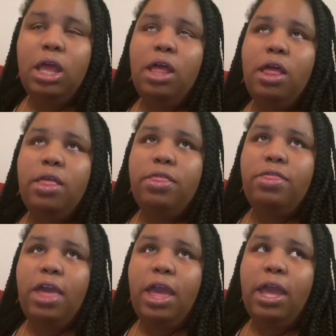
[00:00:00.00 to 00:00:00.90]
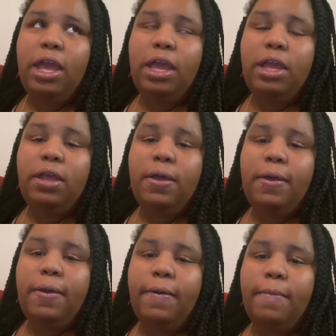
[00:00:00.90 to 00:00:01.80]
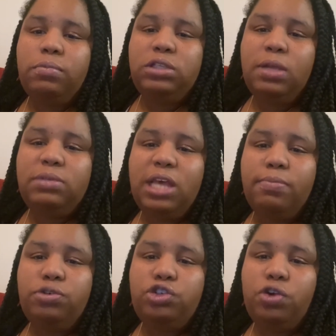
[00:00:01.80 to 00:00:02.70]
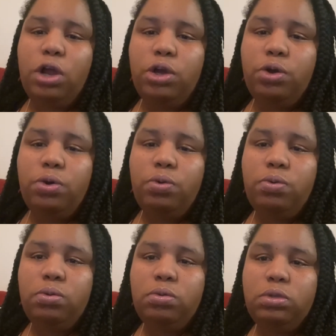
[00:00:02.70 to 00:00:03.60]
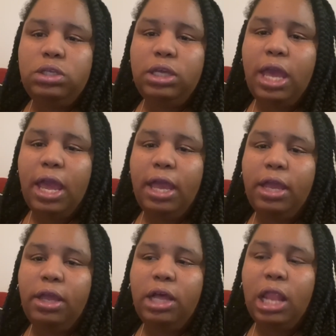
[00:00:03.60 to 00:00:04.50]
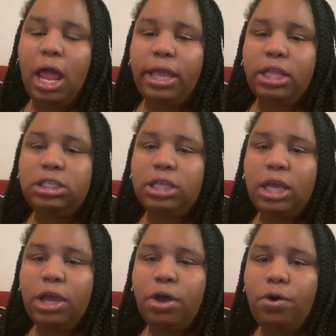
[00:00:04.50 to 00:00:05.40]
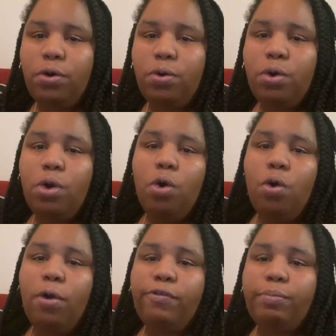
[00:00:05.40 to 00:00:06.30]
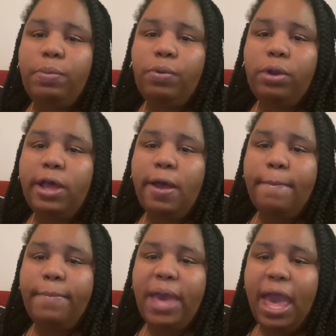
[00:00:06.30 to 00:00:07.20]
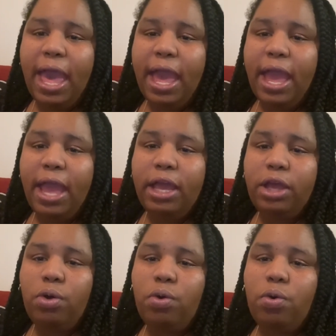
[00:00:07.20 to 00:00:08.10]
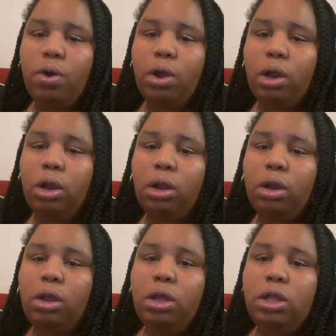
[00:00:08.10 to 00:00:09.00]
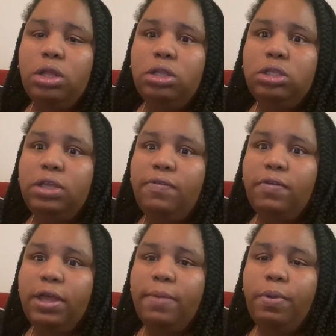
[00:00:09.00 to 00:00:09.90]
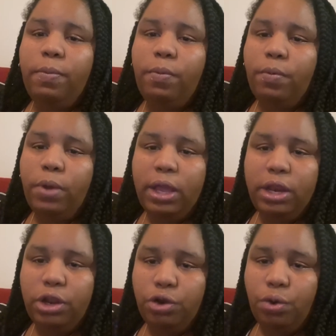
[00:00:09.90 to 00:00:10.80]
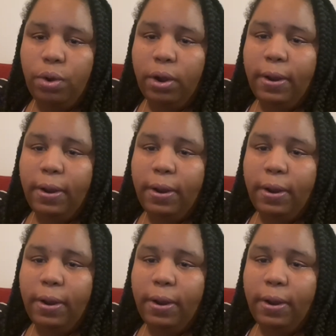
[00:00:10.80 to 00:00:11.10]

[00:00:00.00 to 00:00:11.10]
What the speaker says: they sometimes struggle to gain clientele or for people to come back or to even get people in the door.